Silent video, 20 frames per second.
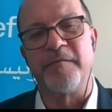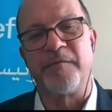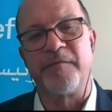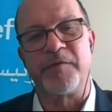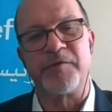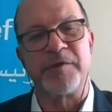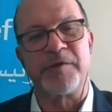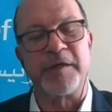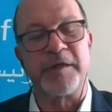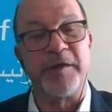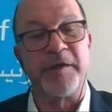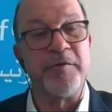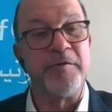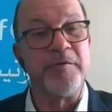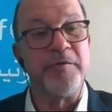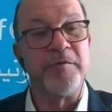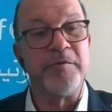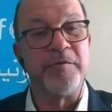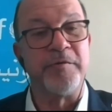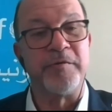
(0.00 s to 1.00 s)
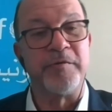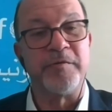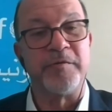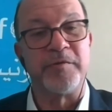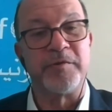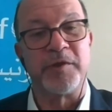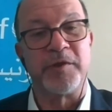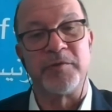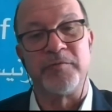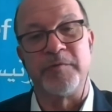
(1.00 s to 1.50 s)
virtually no
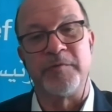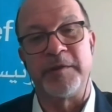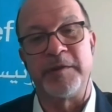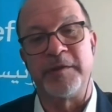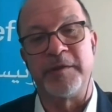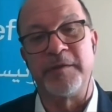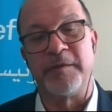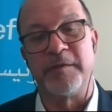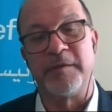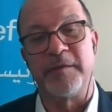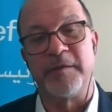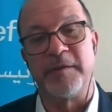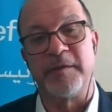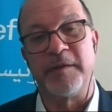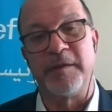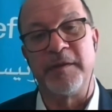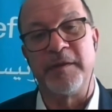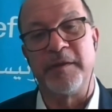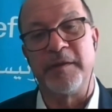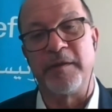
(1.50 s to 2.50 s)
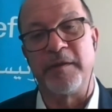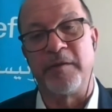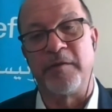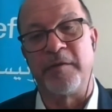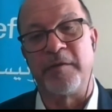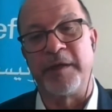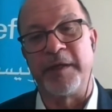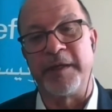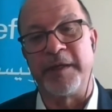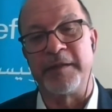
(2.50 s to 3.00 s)
children
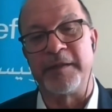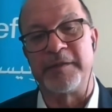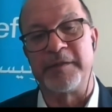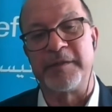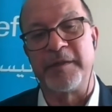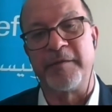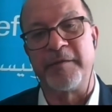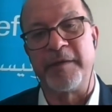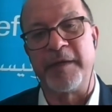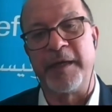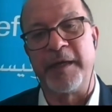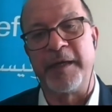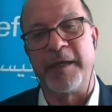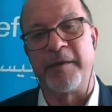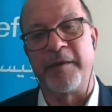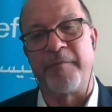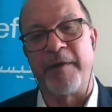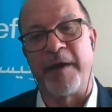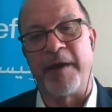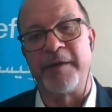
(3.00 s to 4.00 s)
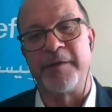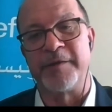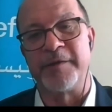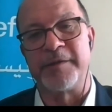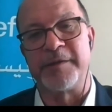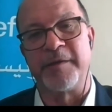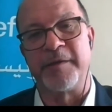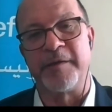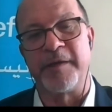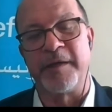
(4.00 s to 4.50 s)
learning in Syria and around
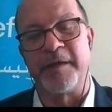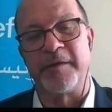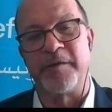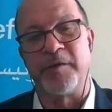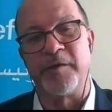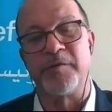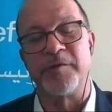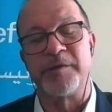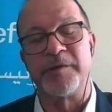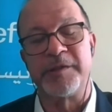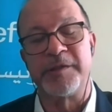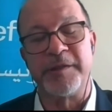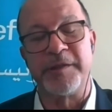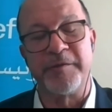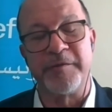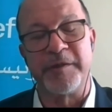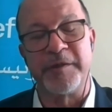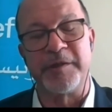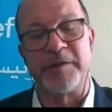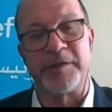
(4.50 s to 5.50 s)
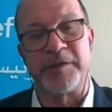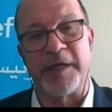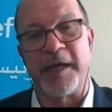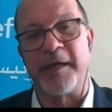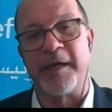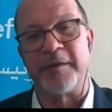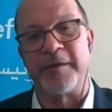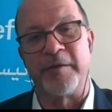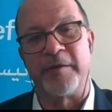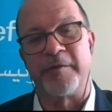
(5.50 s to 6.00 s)
Syria, no Syrian
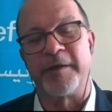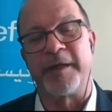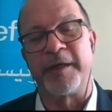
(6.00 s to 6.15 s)
child